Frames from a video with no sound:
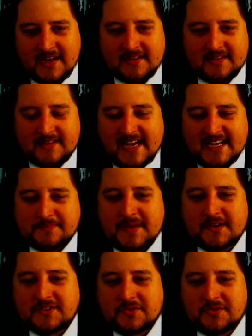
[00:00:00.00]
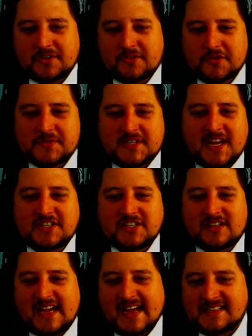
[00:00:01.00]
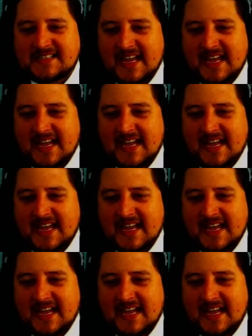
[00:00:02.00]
The last BO2 in the group stage, Alliance